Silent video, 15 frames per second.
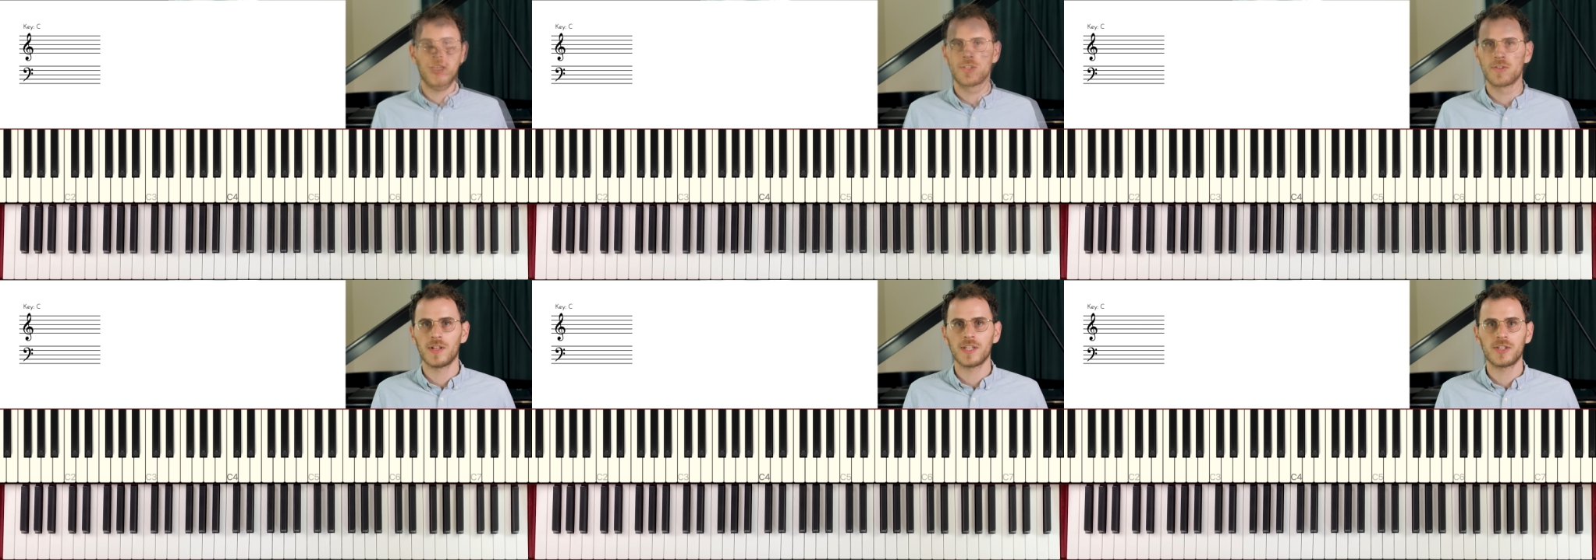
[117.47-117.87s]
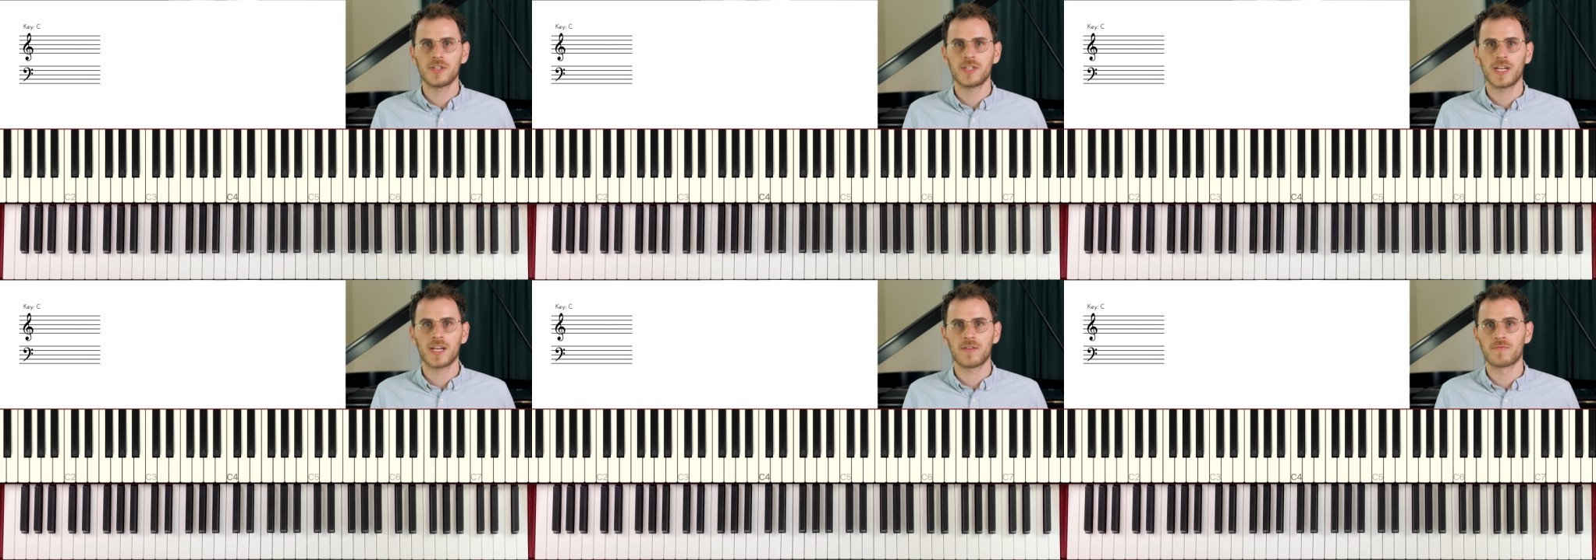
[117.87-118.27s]
So let's
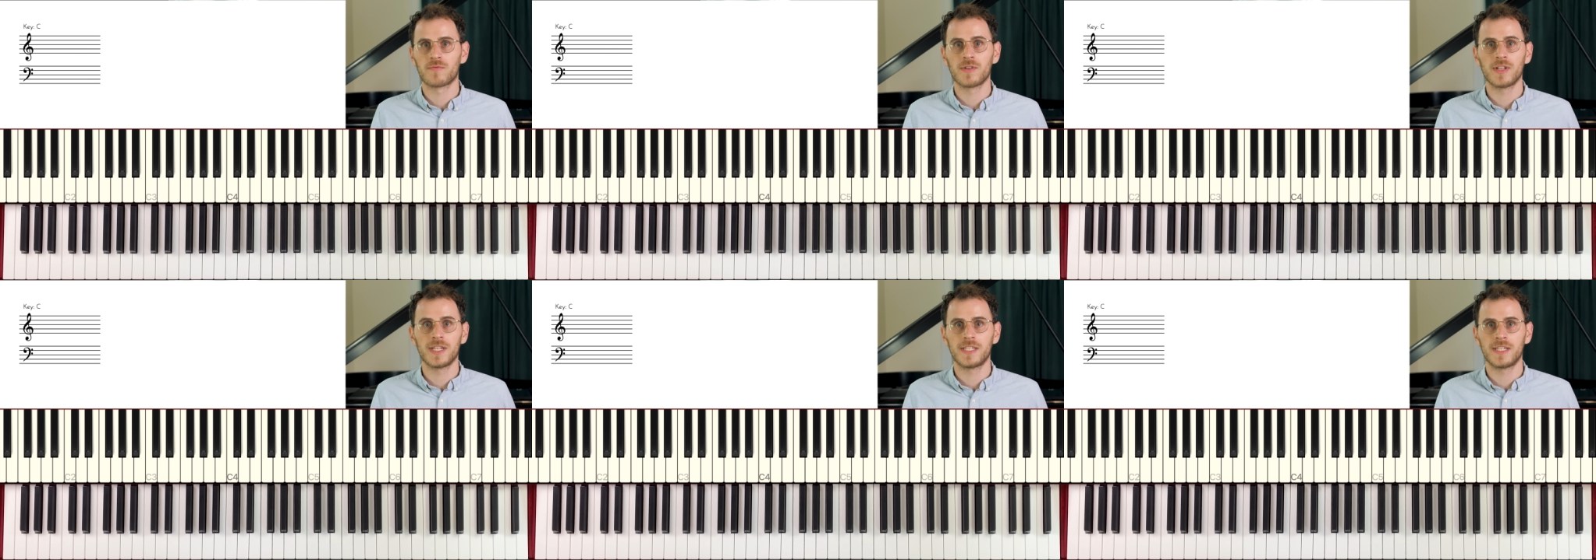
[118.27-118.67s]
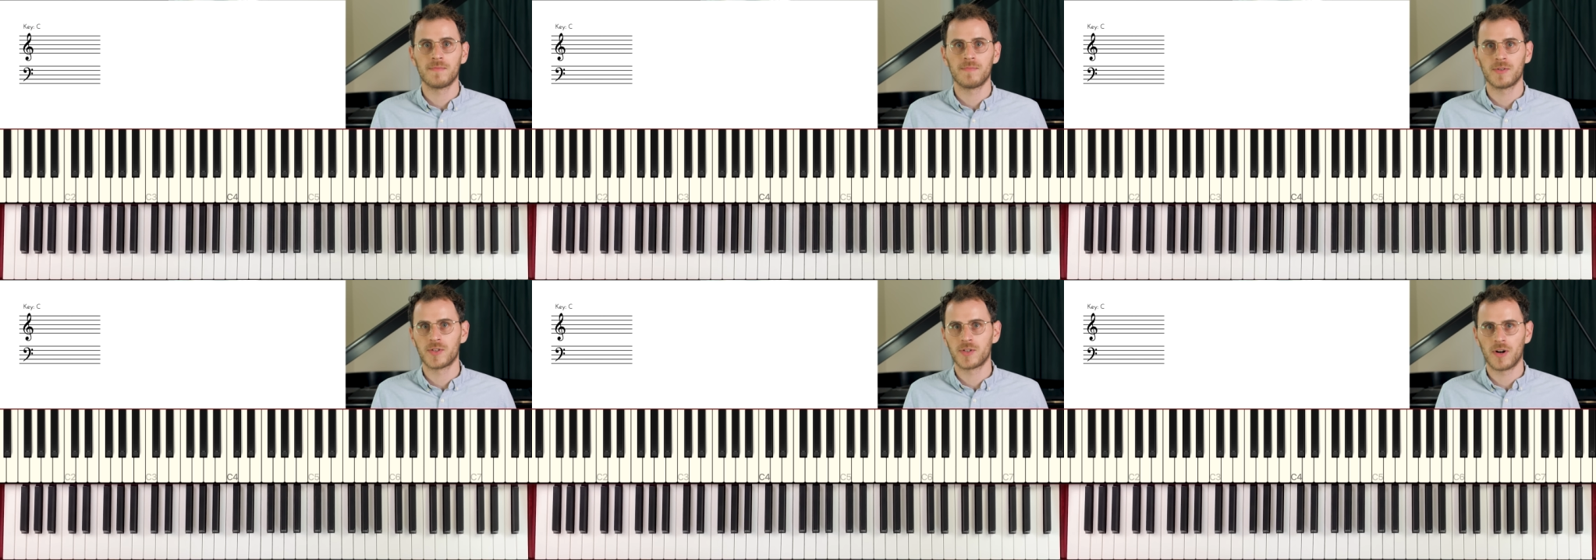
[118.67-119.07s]
just take a really
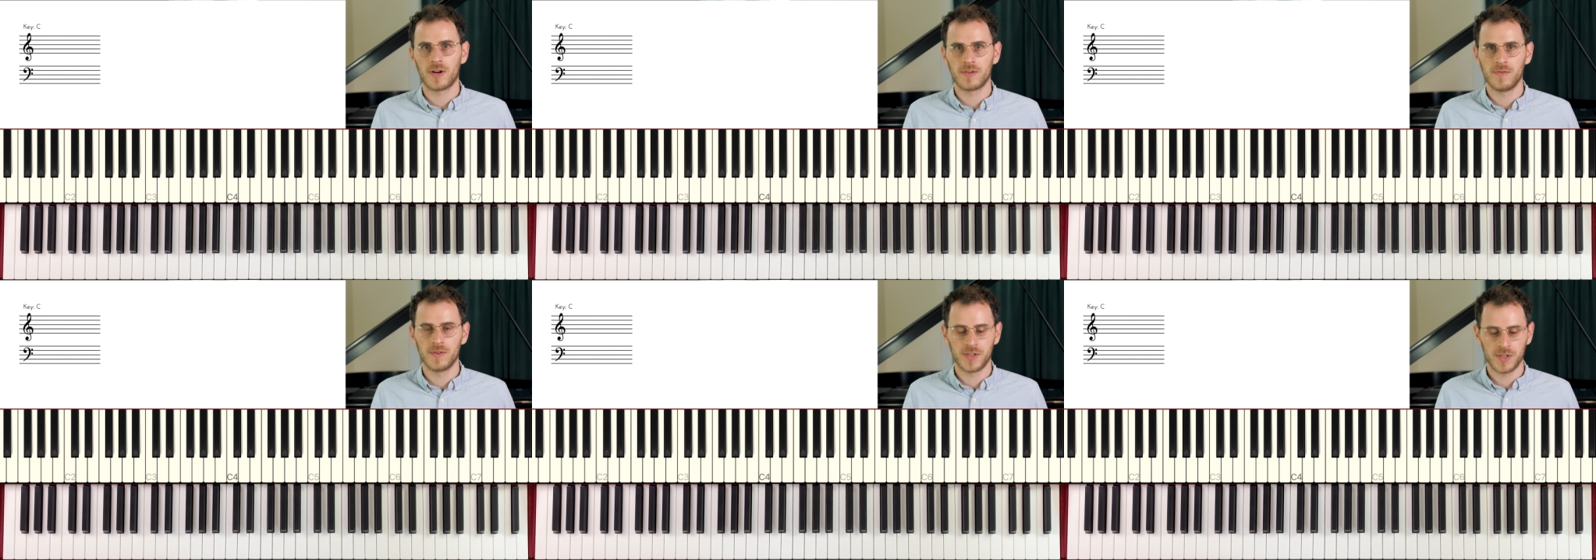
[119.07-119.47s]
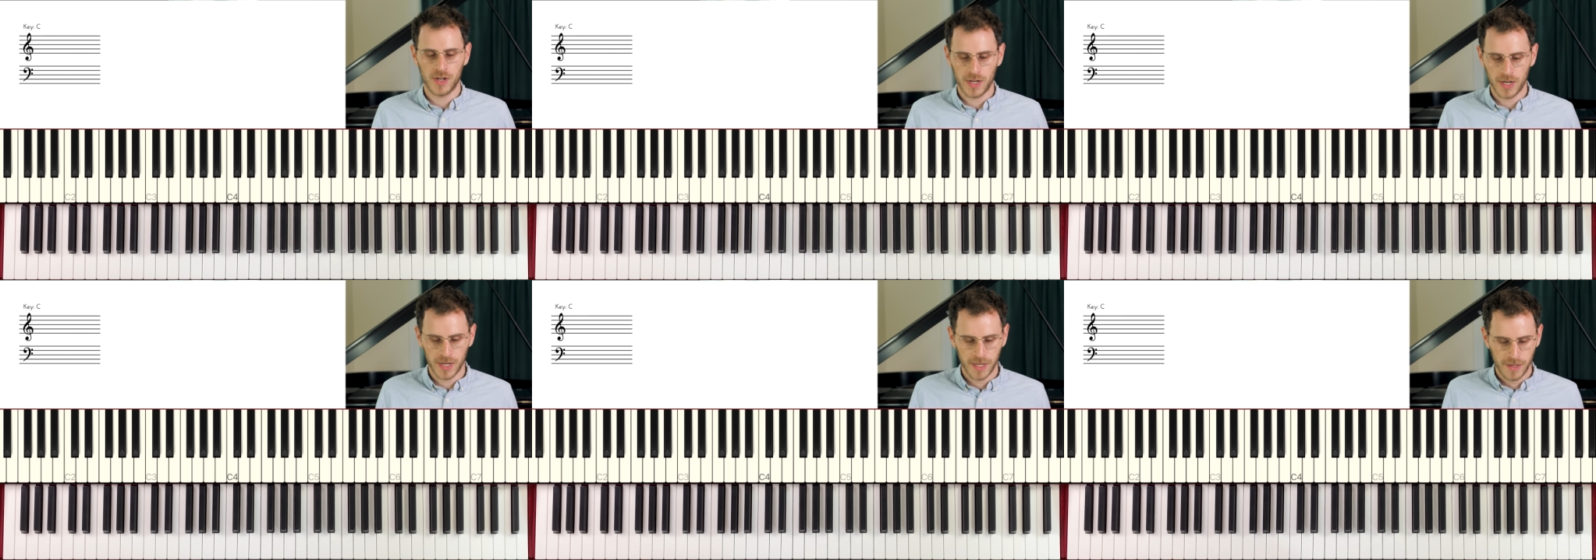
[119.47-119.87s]
simple start to a
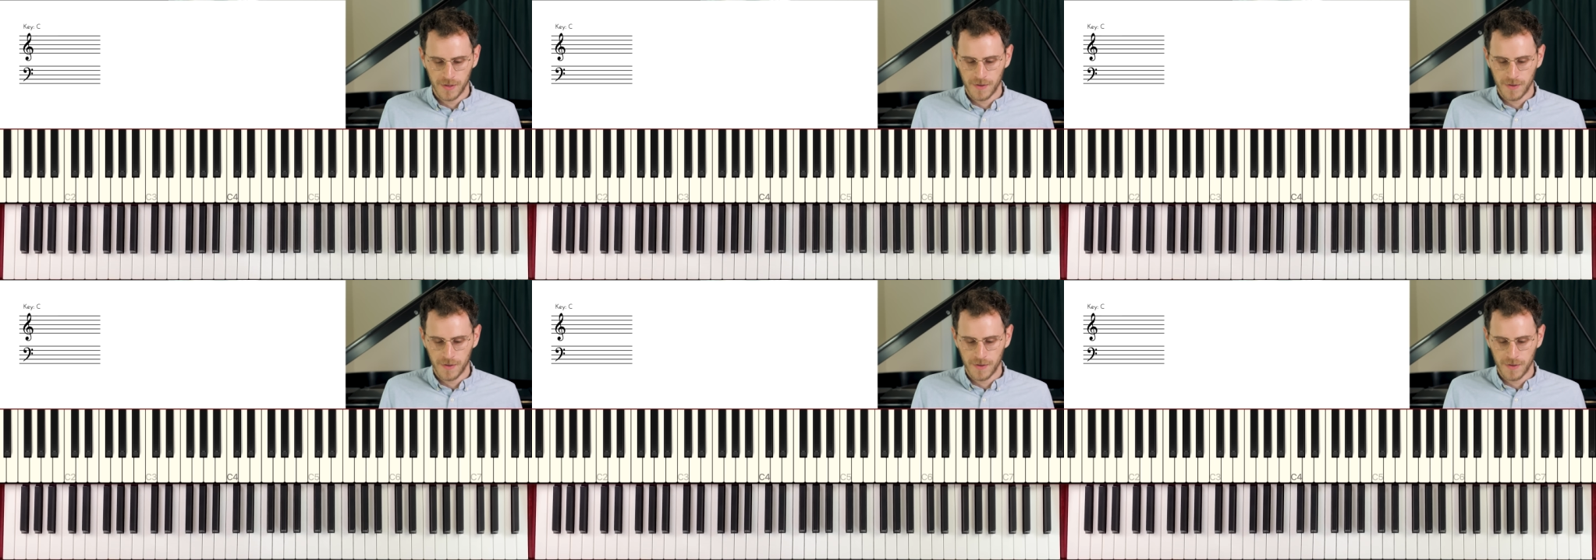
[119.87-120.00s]
song,